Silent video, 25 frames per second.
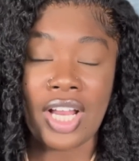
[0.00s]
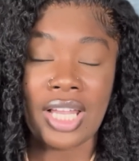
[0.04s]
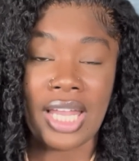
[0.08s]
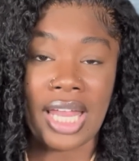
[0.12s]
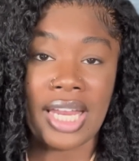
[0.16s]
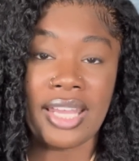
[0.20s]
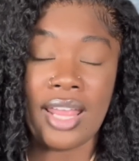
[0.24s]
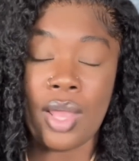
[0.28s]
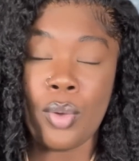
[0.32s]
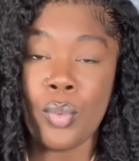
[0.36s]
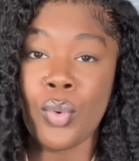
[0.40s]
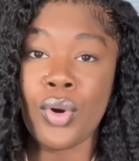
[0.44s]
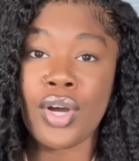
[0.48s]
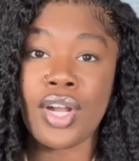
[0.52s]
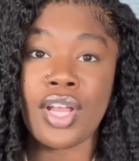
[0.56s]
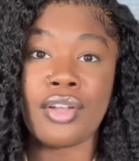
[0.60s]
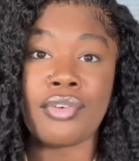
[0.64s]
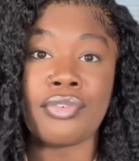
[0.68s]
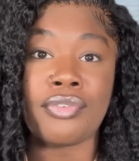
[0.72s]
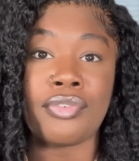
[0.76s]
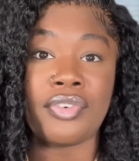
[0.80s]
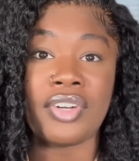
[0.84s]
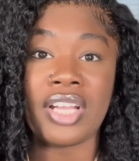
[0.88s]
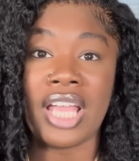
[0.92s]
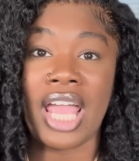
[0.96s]
Like, they wanted
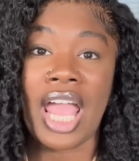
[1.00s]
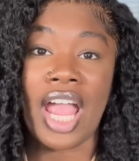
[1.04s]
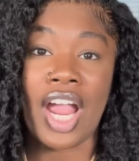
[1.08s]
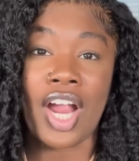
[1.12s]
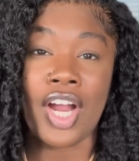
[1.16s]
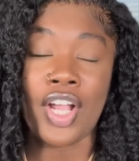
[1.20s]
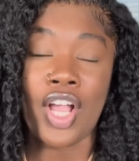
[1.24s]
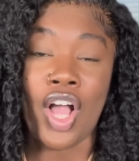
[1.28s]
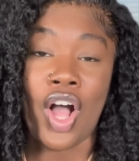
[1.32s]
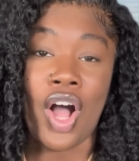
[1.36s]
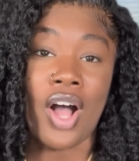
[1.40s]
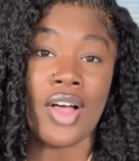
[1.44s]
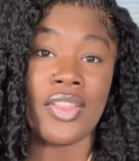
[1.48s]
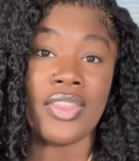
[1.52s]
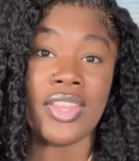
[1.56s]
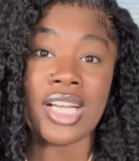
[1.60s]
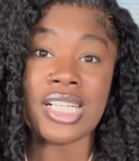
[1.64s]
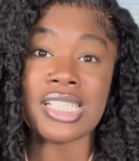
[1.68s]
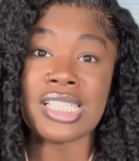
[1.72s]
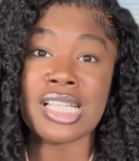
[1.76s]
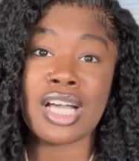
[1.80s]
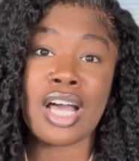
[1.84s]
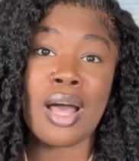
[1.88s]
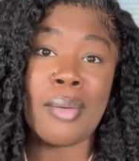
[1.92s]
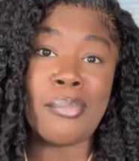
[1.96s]
free hair, y'all.
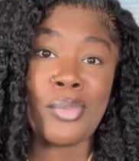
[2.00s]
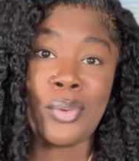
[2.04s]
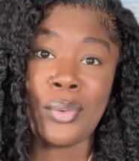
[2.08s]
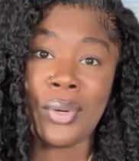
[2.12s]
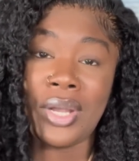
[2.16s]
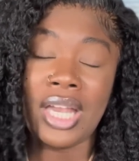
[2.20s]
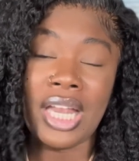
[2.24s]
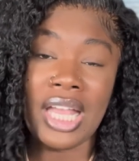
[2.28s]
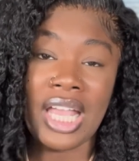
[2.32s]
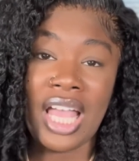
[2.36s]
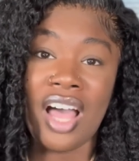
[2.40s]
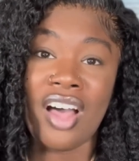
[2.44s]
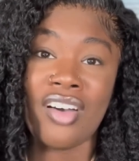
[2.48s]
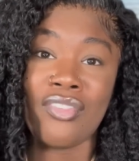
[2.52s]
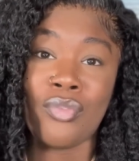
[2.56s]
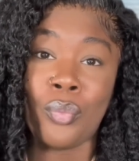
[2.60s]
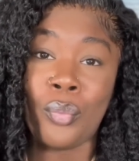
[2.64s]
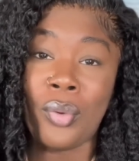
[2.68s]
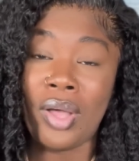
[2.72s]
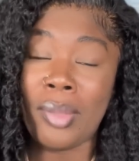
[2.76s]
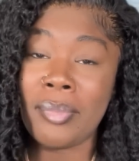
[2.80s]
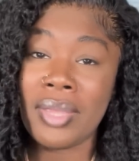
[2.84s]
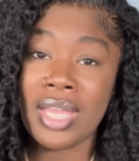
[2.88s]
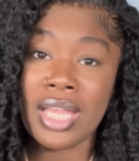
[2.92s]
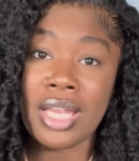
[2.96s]
There's a community of
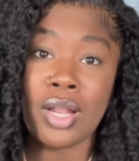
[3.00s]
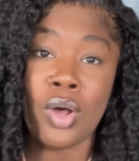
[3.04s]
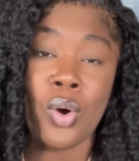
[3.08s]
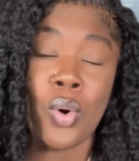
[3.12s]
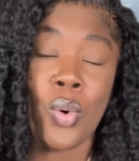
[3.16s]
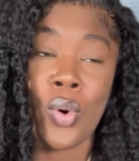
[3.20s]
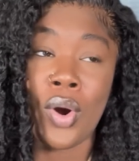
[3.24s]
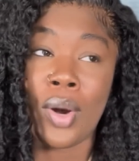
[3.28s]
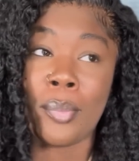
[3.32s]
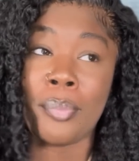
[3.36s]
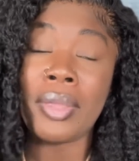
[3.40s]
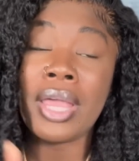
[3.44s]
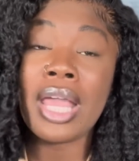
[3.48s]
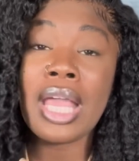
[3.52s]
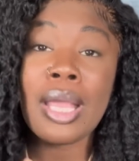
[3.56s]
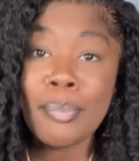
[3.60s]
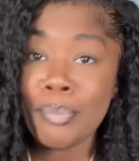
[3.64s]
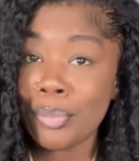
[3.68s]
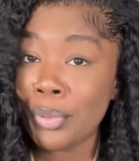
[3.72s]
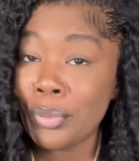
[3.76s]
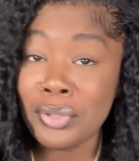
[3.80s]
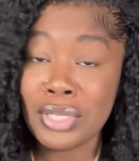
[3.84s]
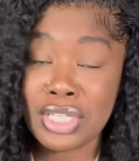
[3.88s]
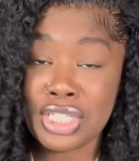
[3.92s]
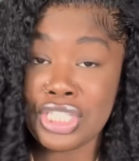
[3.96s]
women or
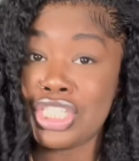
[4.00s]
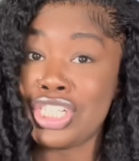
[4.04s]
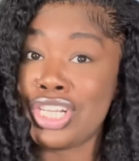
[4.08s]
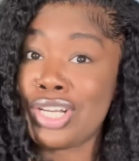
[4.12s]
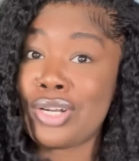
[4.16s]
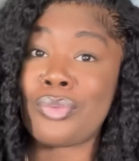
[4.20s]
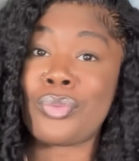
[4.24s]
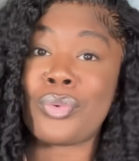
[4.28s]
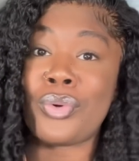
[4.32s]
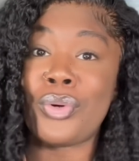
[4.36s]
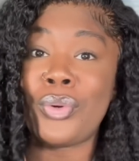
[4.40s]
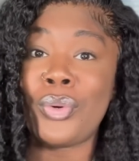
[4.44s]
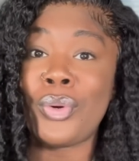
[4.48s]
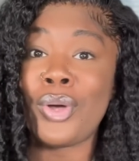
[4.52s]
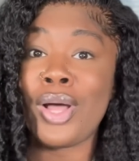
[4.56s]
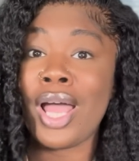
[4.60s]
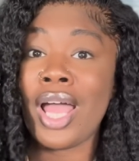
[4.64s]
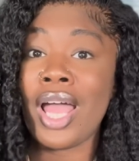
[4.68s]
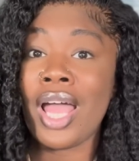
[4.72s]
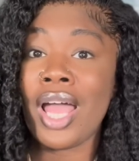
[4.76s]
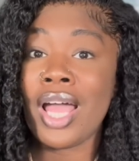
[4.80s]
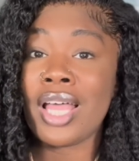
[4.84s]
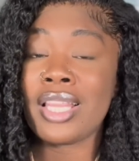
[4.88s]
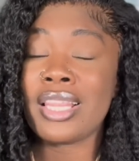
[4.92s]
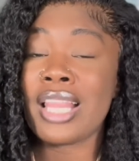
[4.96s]
people in general
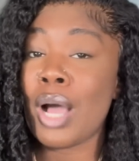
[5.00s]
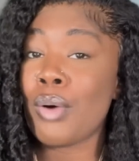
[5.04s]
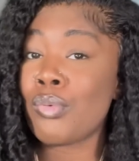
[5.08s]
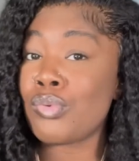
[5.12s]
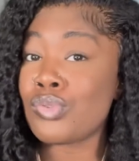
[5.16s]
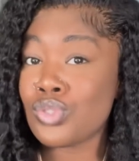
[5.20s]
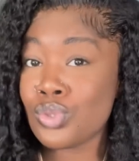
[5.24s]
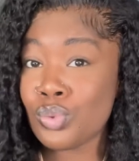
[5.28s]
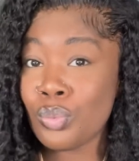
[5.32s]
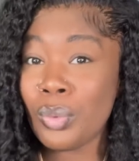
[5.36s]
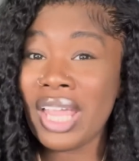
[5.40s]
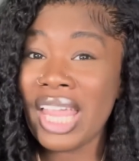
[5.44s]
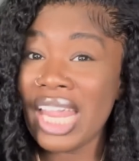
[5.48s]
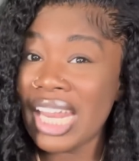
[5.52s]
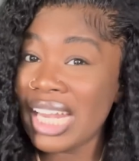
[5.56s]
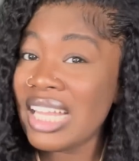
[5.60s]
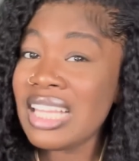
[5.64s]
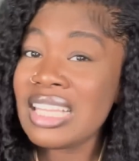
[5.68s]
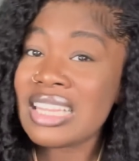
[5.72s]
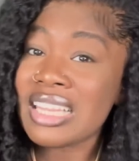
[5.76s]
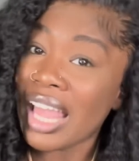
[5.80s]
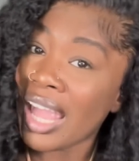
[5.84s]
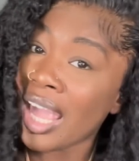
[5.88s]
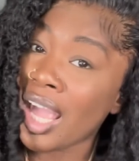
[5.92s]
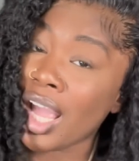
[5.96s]
that will do
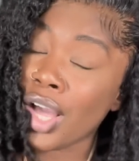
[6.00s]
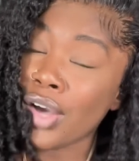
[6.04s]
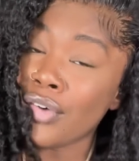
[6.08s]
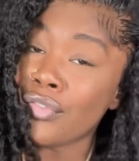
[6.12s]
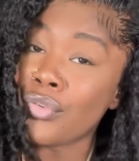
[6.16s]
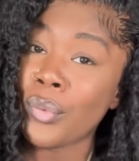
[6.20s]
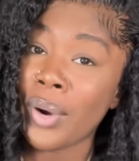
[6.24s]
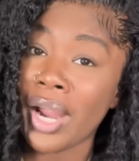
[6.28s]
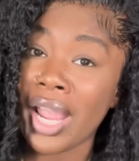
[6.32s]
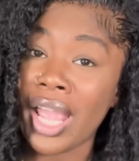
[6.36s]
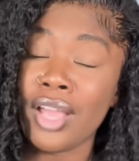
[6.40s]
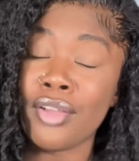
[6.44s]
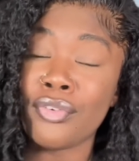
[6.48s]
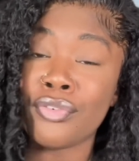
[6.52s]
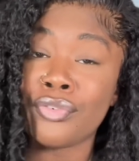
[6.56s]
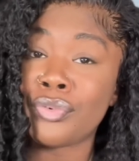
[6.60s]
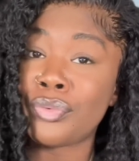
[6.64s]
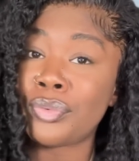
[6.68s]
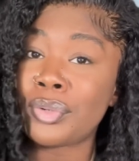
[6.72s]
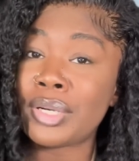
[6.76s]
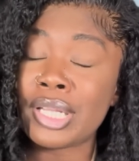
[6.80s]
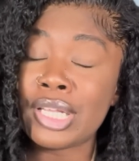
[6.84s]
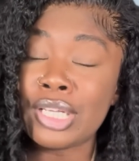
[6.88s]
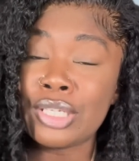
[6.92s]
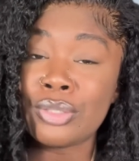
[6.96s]
anything for a
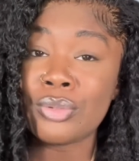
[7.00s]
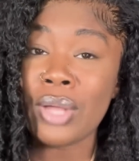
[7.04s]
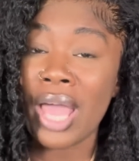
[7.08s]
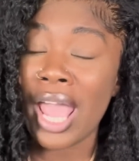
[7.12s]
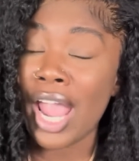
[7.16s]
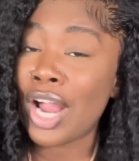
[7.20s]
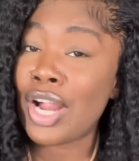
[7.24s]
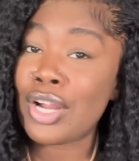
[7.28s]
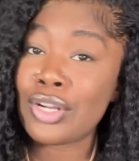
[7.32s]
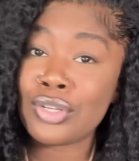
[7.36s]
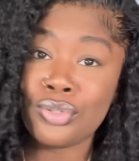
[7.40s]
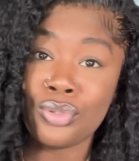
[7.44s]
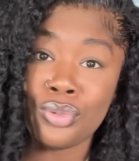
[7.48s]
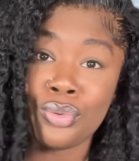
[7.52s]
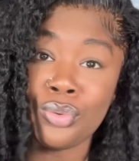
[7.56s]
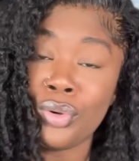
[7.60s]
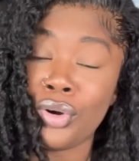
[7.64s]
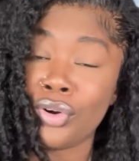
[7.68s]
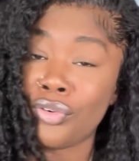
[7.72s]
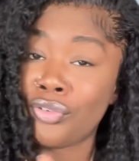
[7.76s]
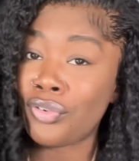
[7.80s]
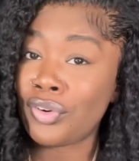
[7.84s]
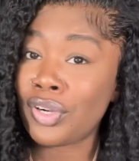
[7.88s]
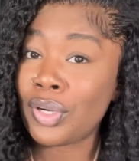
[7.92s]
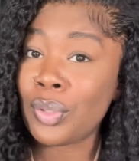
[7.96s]
free hairdo,
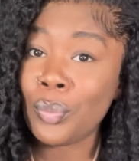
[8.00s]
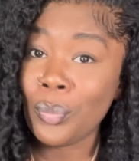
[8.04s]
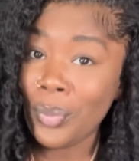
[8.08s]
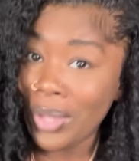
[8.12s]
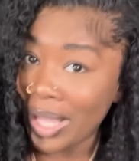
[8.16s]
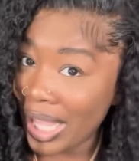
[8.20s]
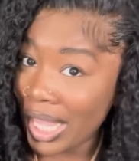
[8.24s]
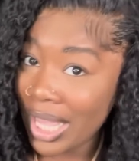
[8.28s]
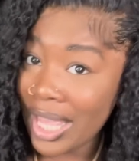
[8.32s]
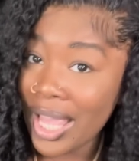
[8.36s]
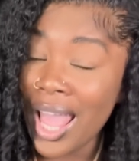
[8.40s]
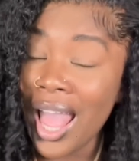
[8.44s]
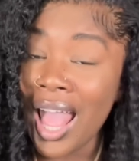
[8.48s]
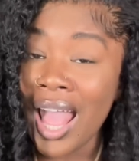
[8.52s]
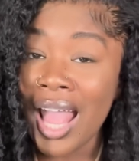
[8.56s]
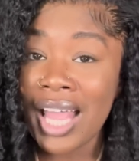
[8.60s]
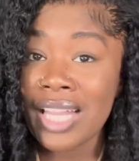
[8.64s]
a free wig.